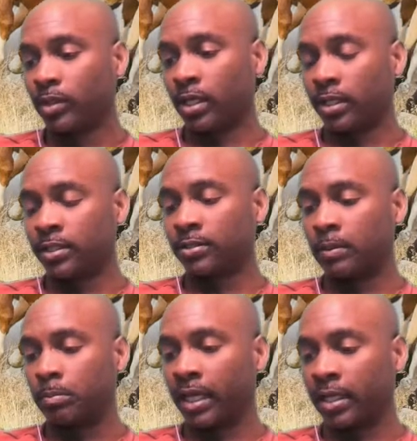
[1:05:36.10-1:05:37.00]
under
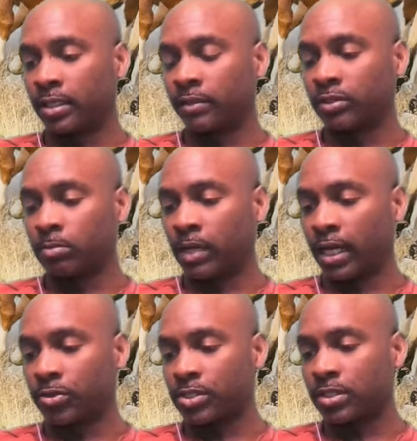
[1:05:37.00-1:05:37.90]
a banner of
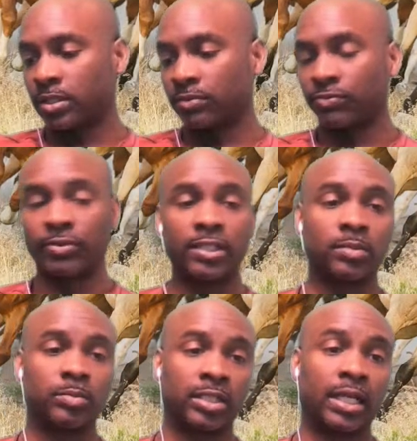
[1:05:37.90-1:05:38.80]
democracy and
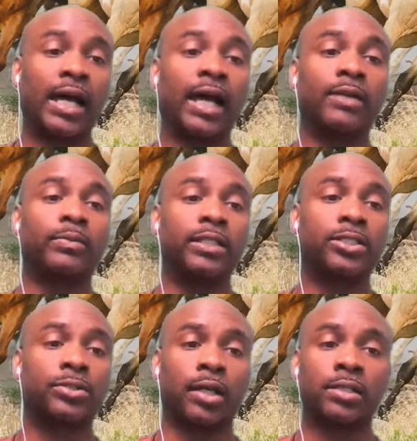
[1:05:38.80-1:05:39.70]
freedom and God we
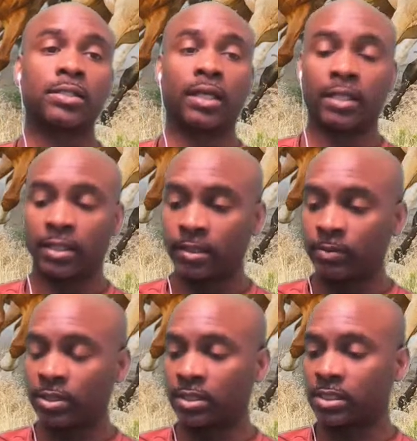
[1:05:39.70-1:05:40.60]
trust. And then
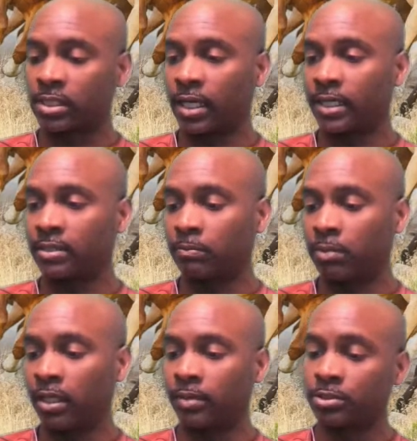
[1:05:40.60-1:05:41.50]
we decide to
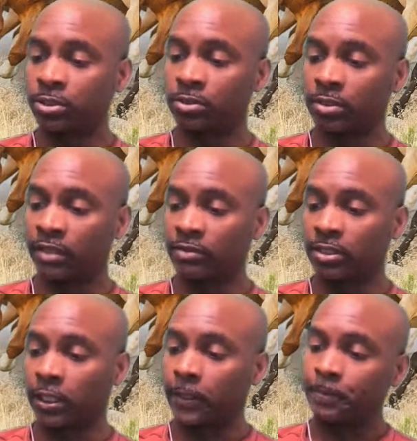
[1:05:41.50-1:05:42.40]
bomb children every day.